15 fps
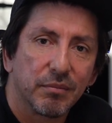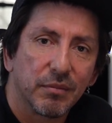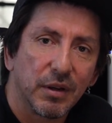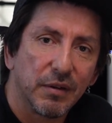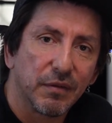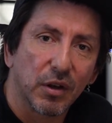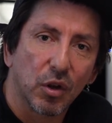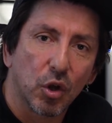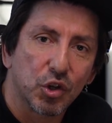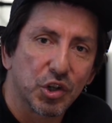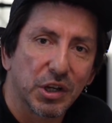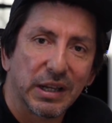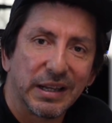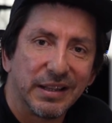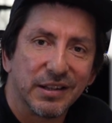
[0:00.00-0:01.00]
even
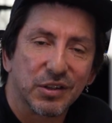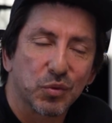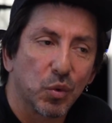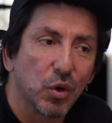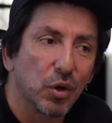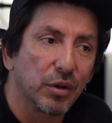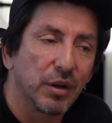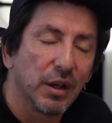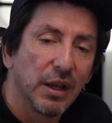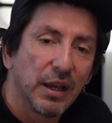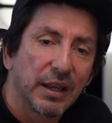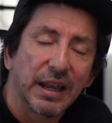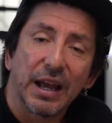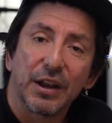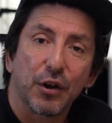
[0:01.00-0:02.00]
logically in this world,
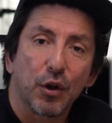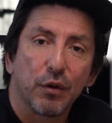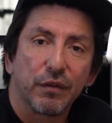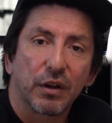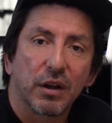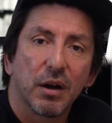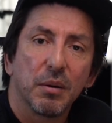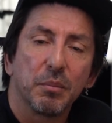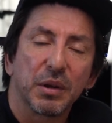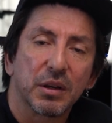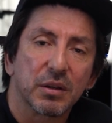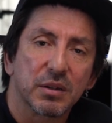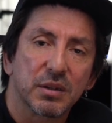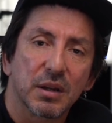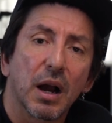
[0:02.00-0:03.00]
can it overcome,
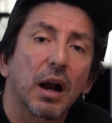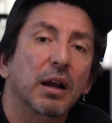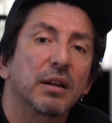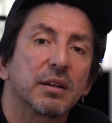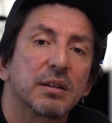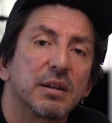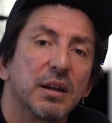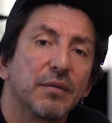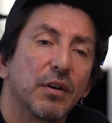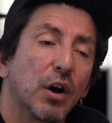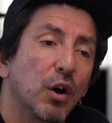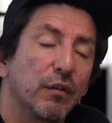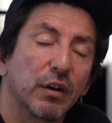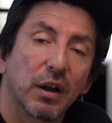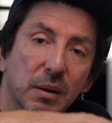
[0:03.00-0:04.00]
because darkness never
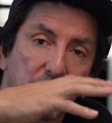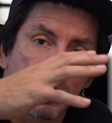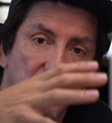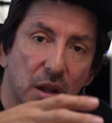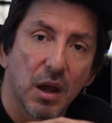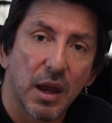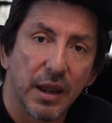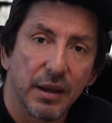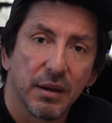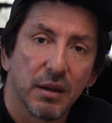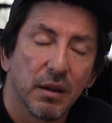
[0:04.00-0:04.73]
overcomes light.